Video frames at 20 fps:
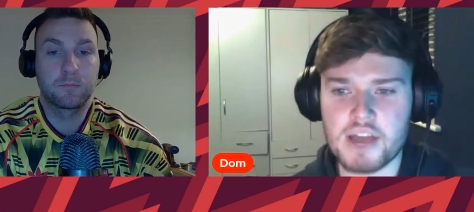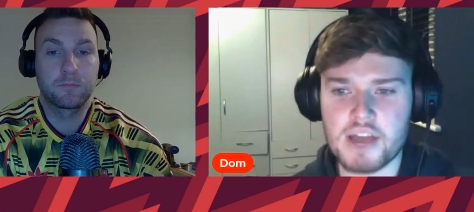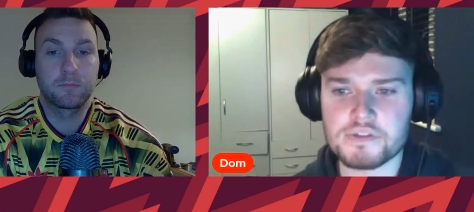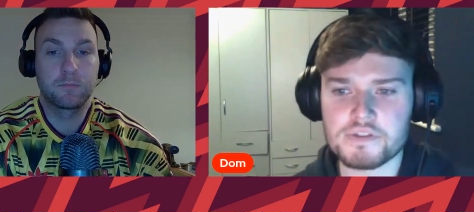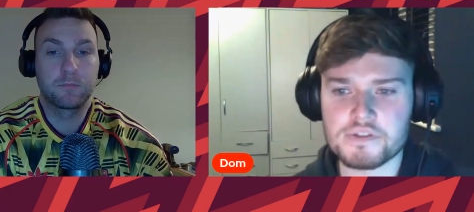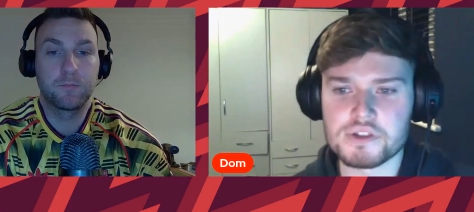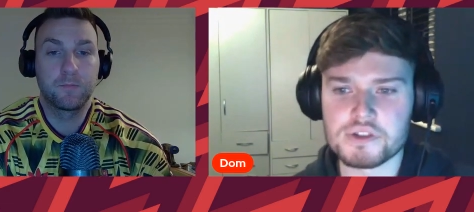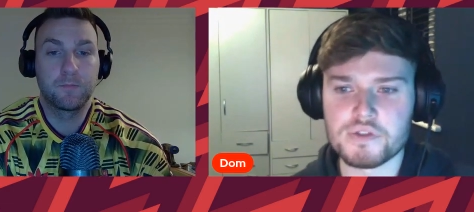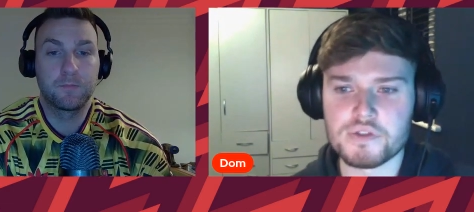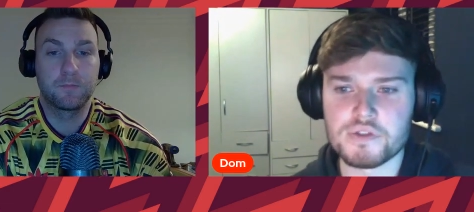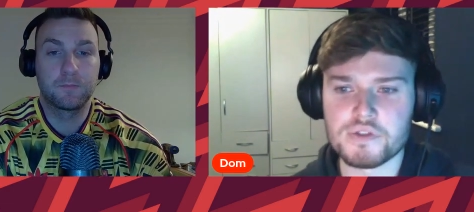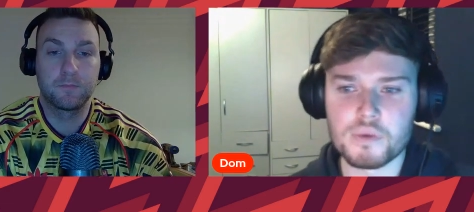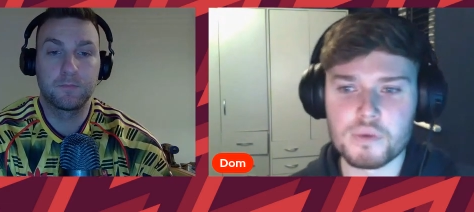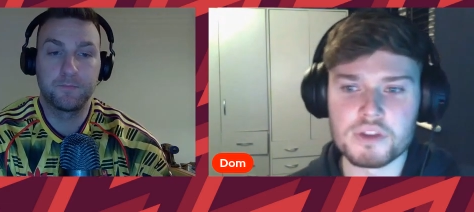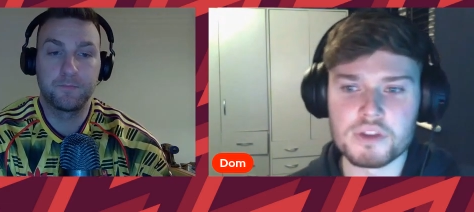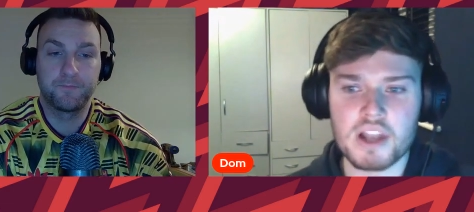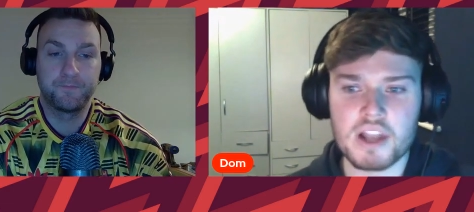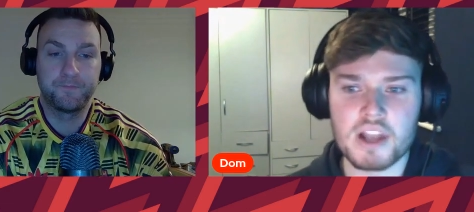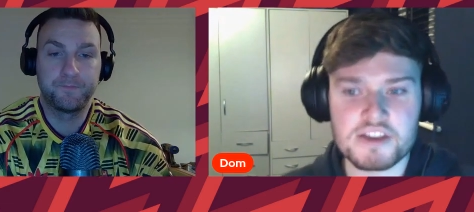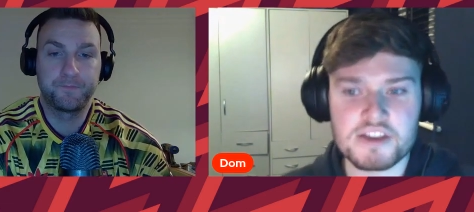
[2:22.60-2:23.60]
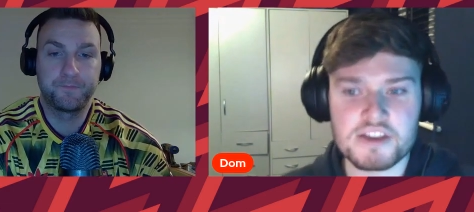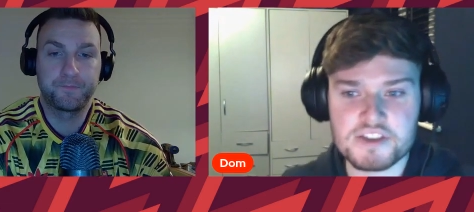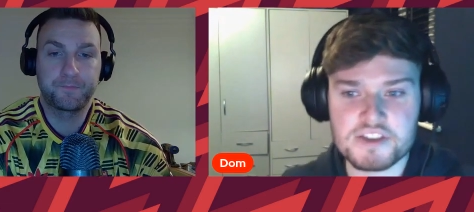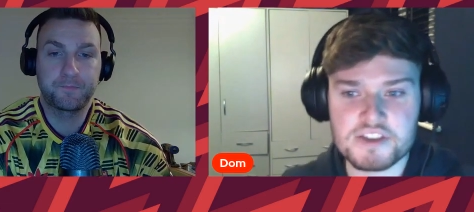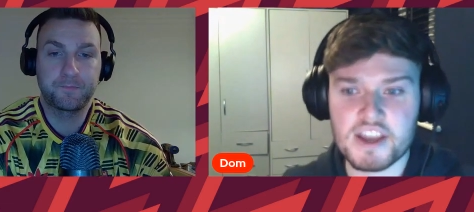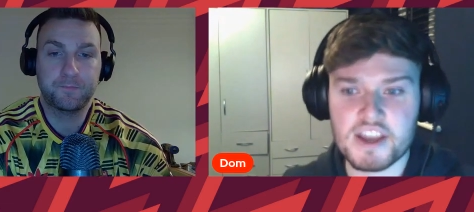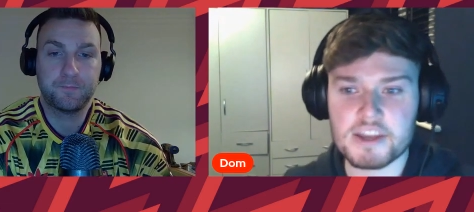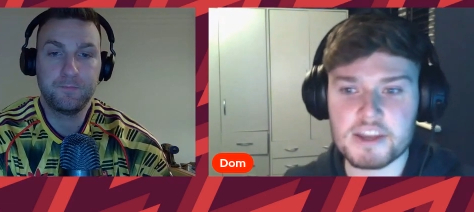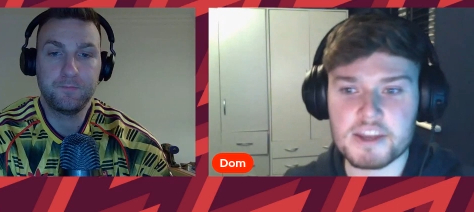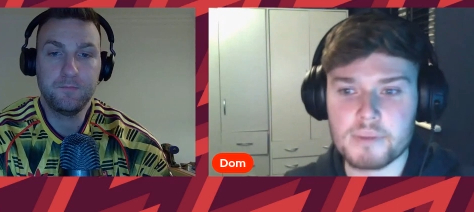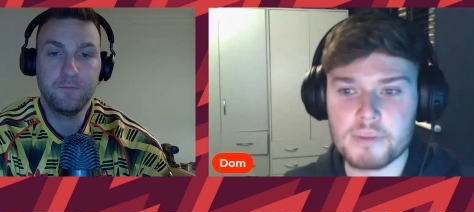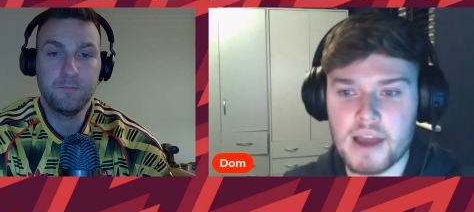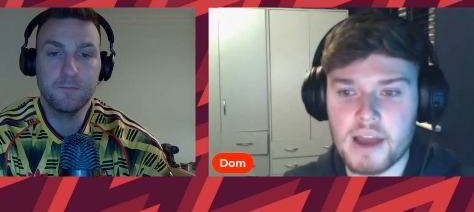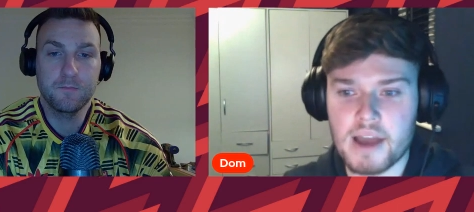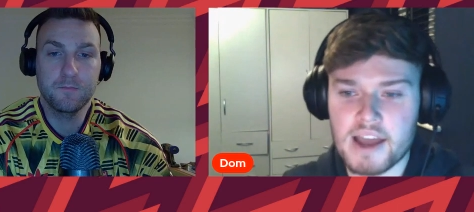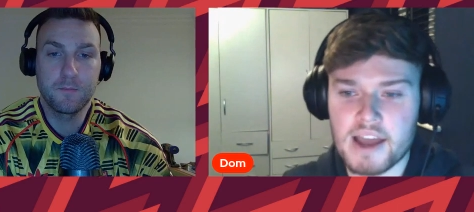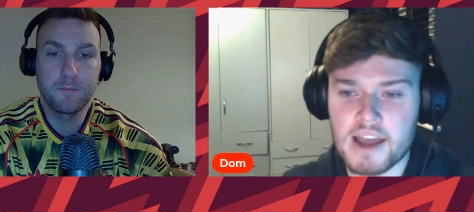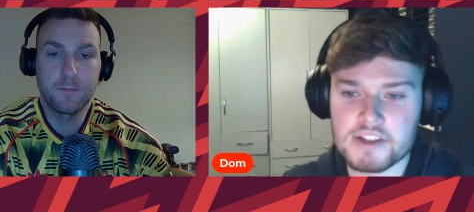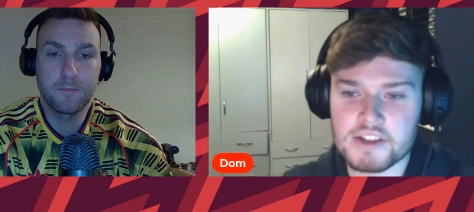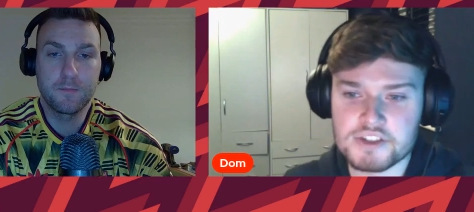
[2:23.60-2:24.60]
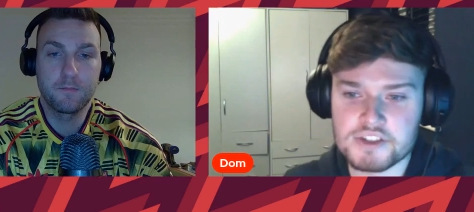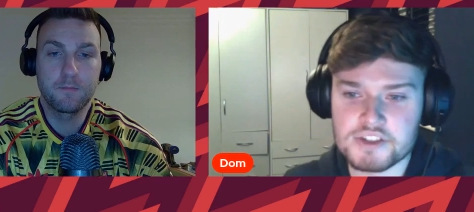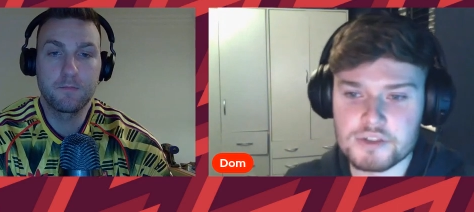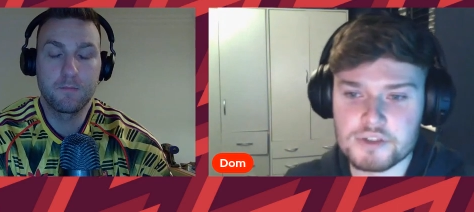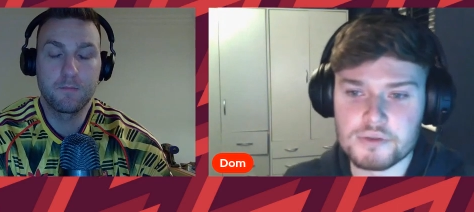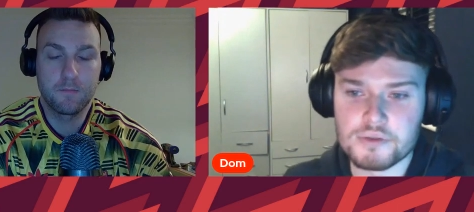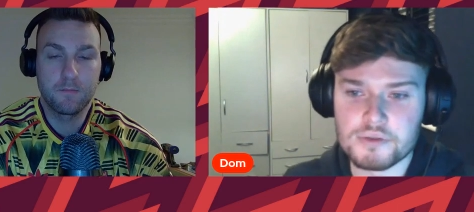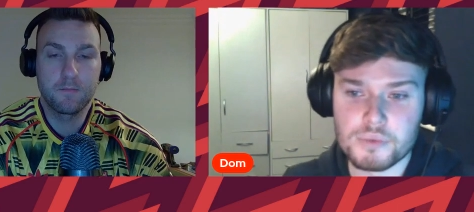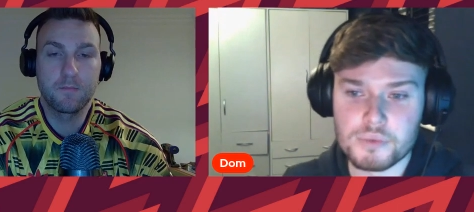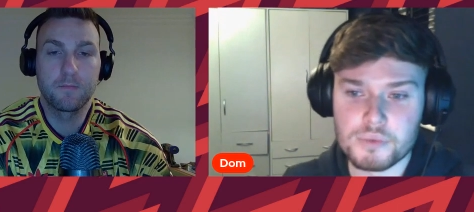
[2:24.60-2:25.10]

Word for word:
Speaker 1: after you've won the last game. And you,